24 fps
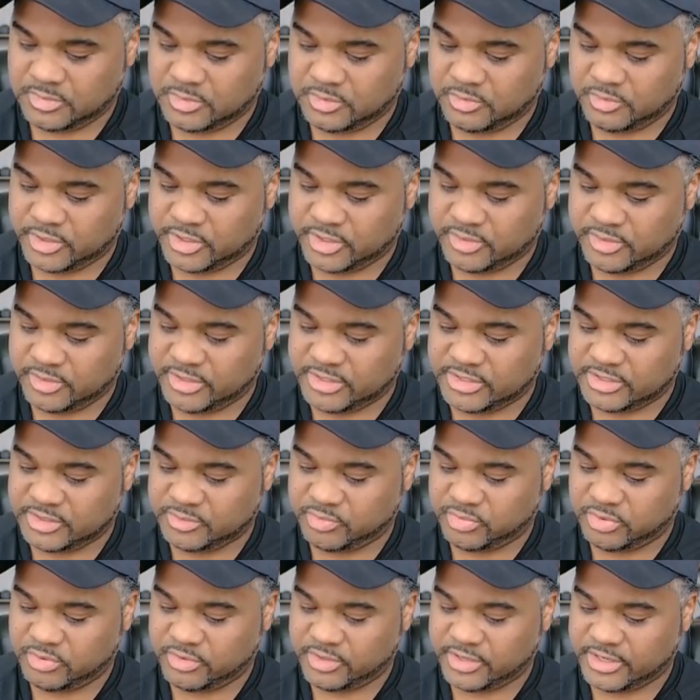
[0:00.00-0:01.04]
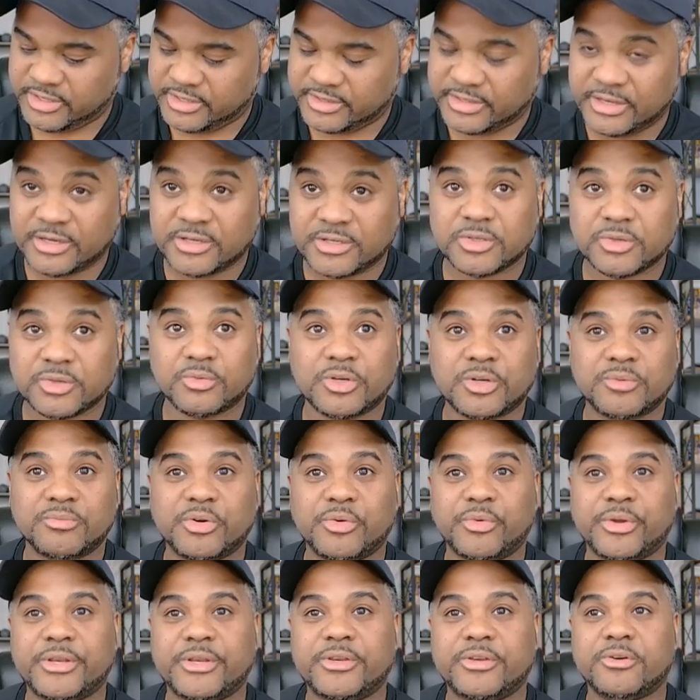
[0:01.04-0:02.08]
We're going to make this port 8001,
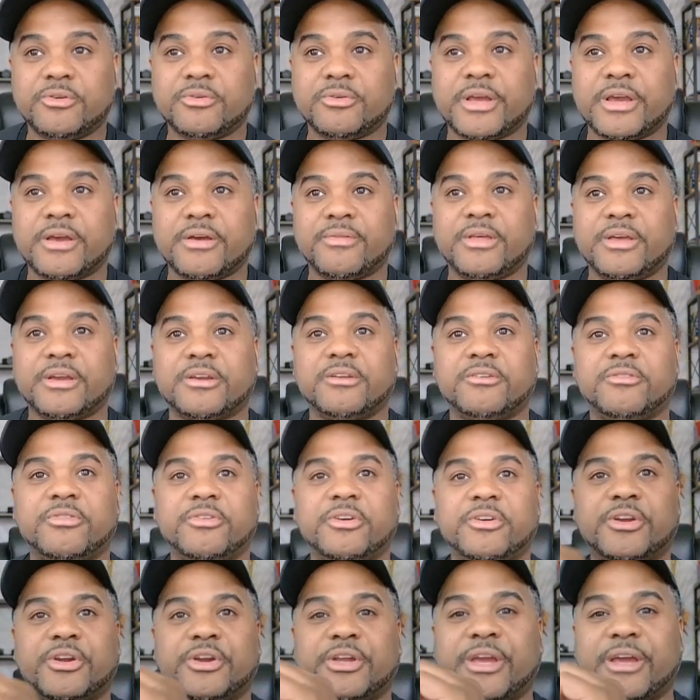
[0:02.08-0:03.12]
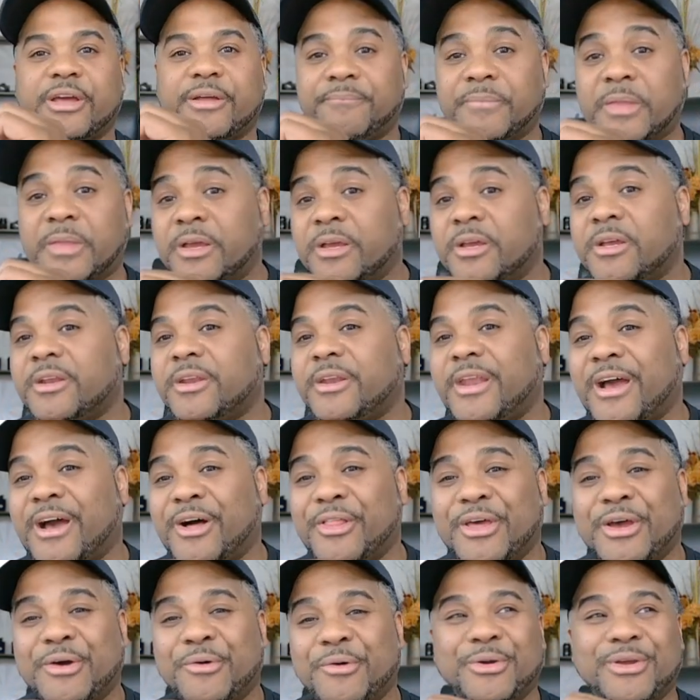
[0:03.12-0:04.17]
but we don't have that configured yet.
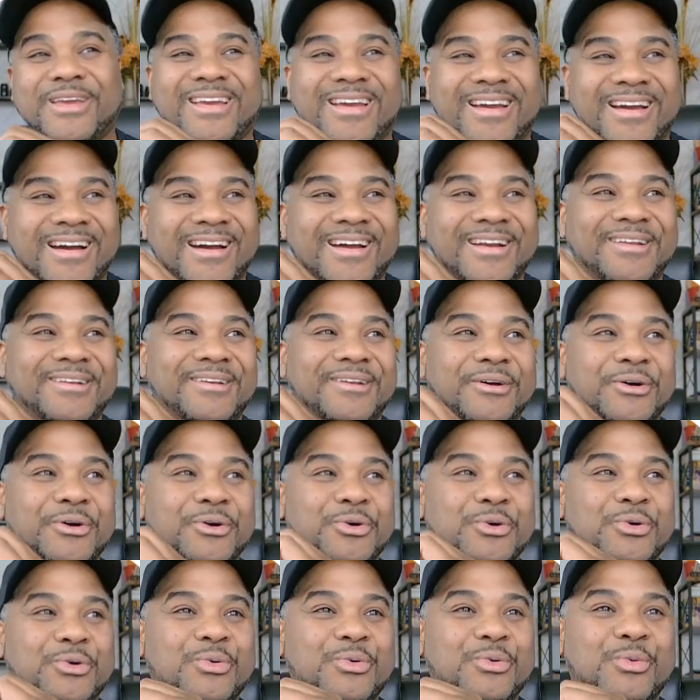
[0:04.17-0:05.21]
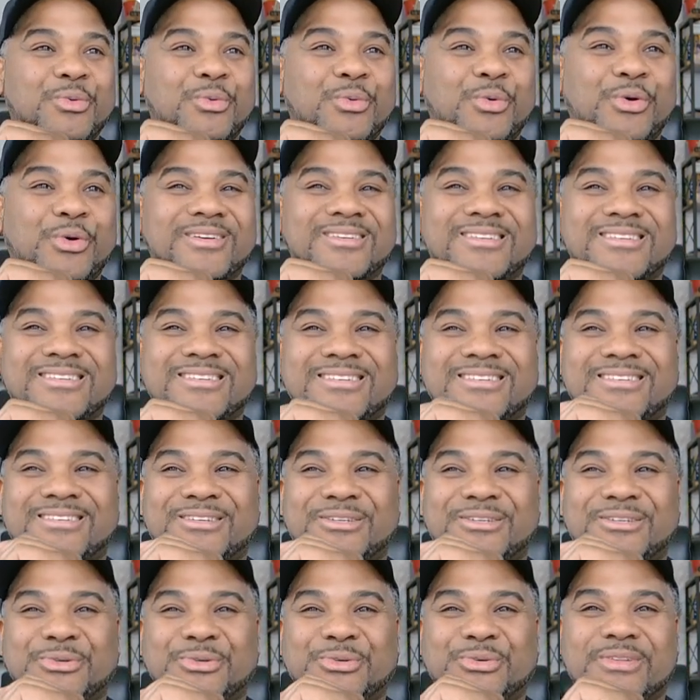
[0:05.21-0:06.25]
Now that we kind of know what to
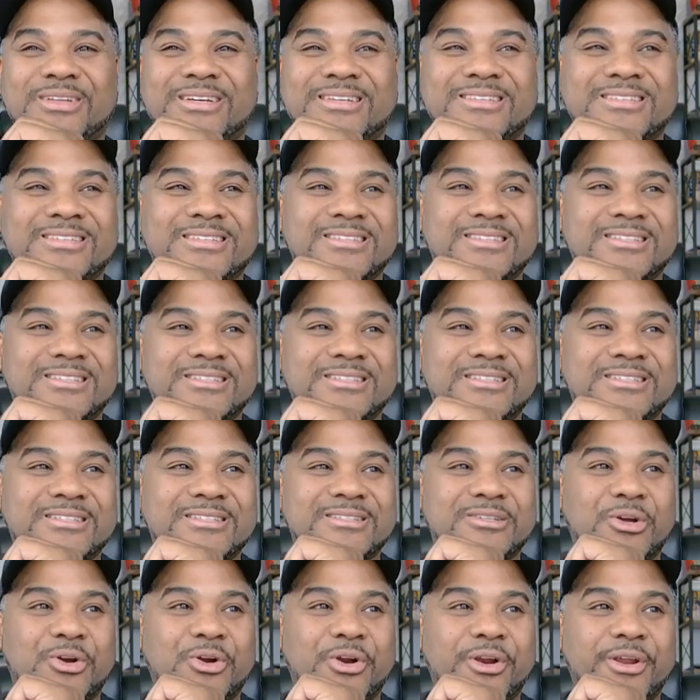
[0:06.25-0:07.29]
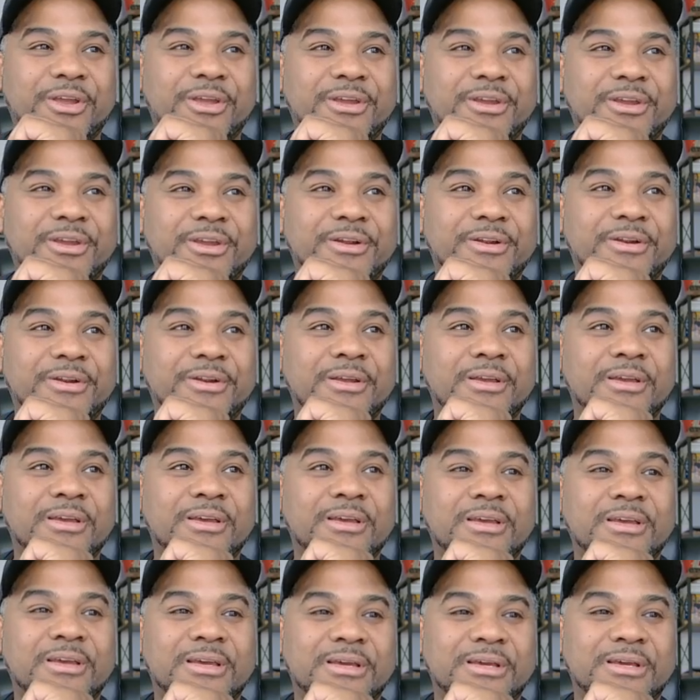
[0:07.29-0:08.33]
do, let's just start here,
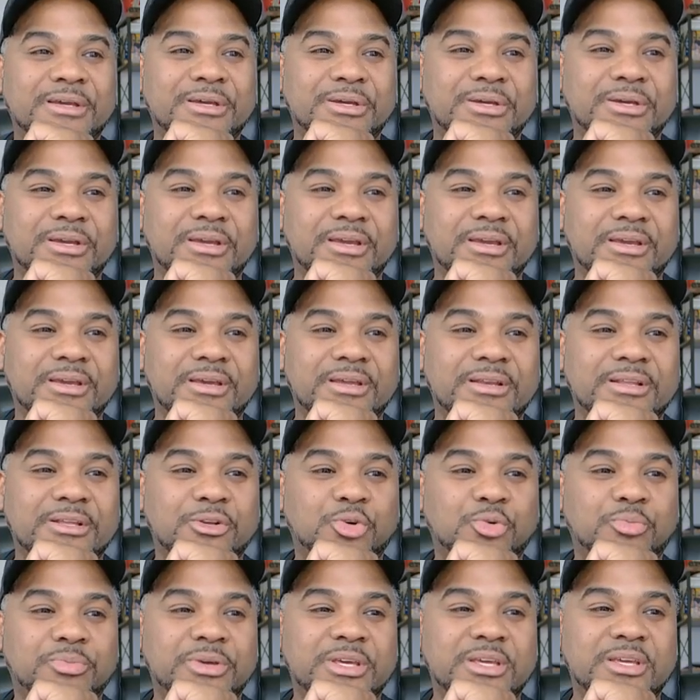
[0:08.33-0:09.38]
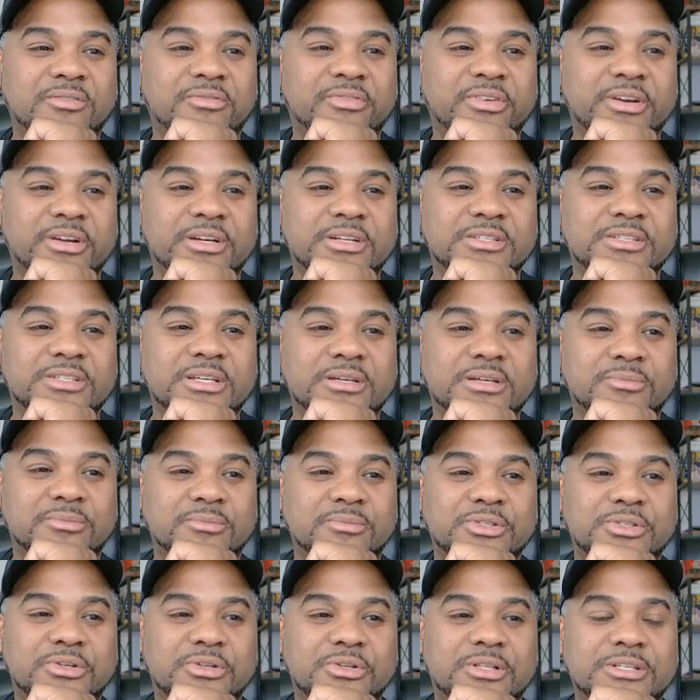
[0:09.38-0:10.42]
and it'll be very
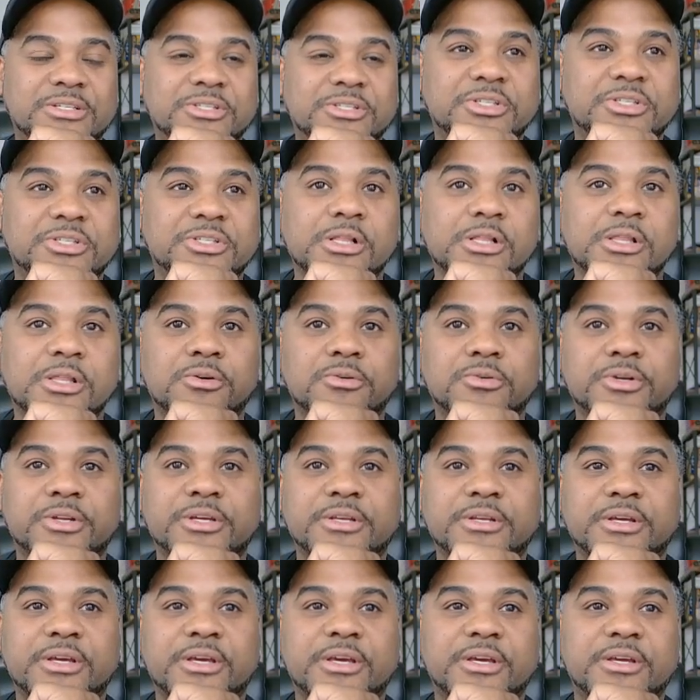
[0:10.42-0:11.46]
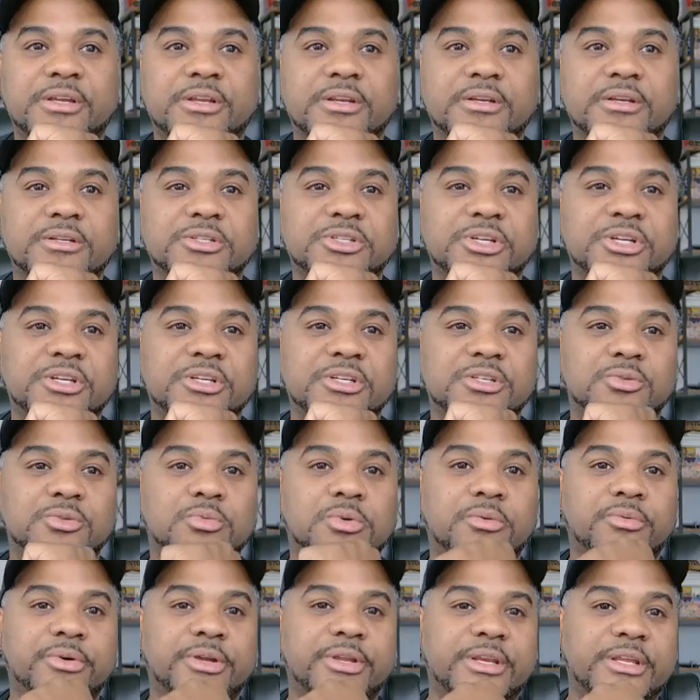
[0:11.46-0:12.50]
similar. So just clone it and change
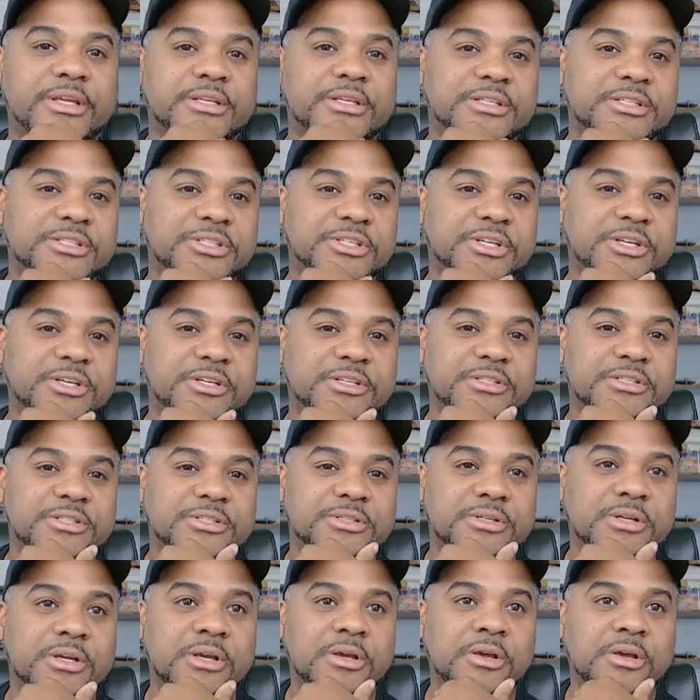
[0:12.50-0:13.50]
what we need to change.